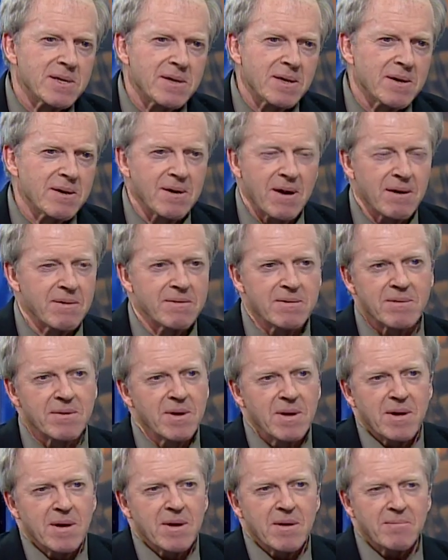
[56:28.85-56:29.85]
The
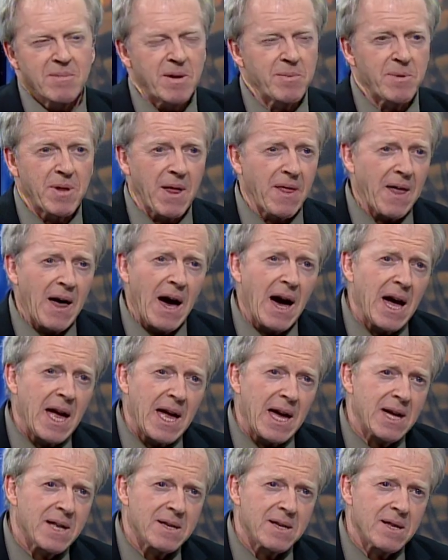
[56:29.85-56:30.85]
people at the high
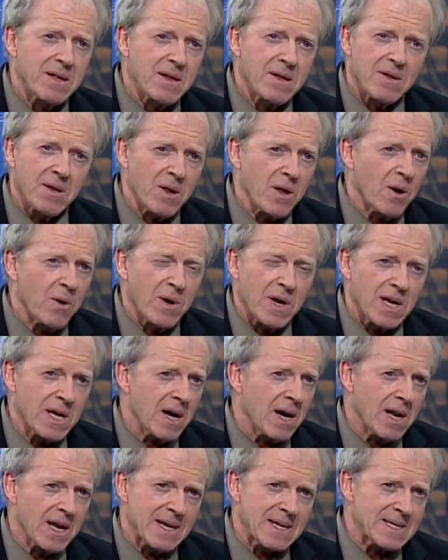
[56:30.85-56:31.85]
end and the low end
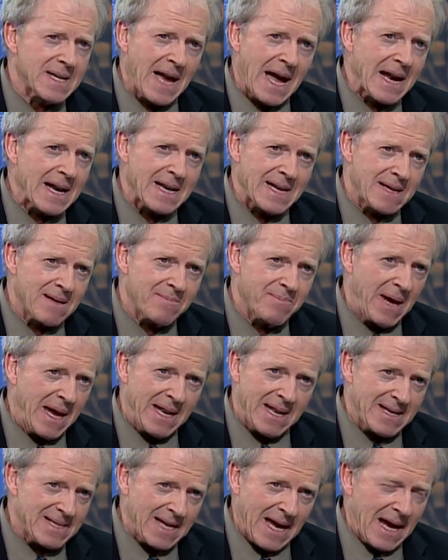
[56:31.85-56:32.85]
got paid
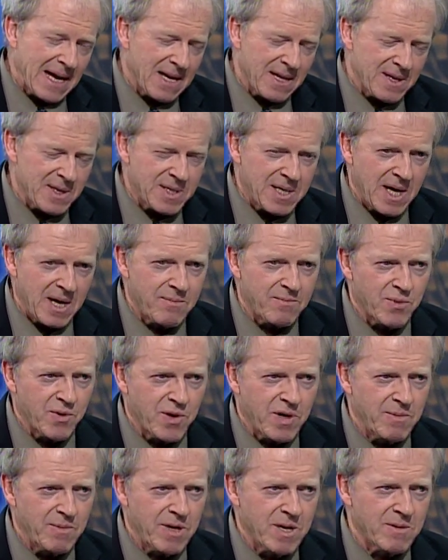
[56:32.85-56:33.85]
exactly the same
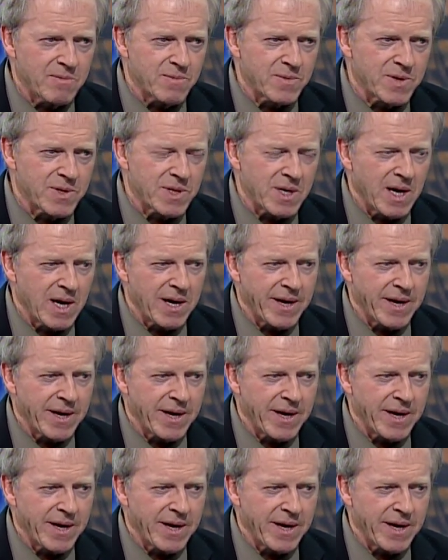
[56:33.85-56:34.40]
premiums.